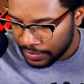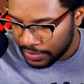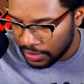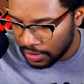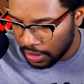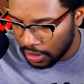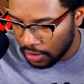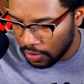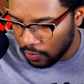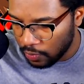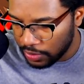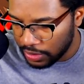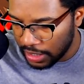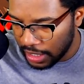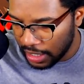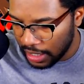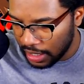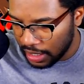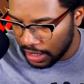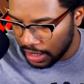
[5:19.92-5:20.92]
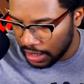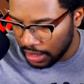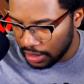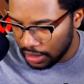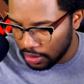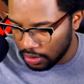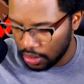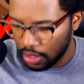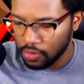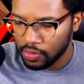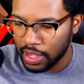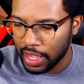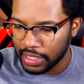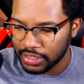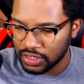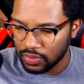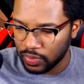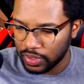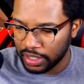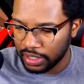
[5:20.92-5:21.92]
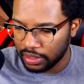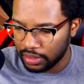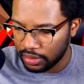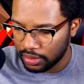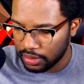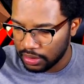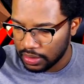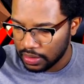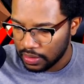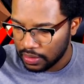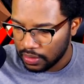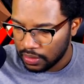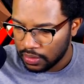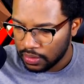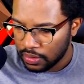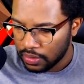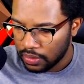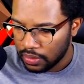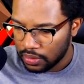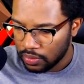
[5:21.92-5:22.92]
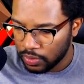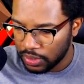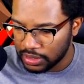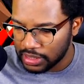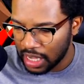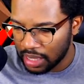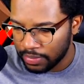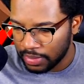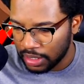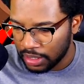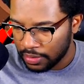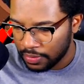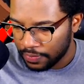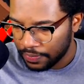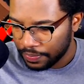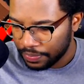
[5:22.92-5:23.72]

So when they, okay, so when it, what does that mean?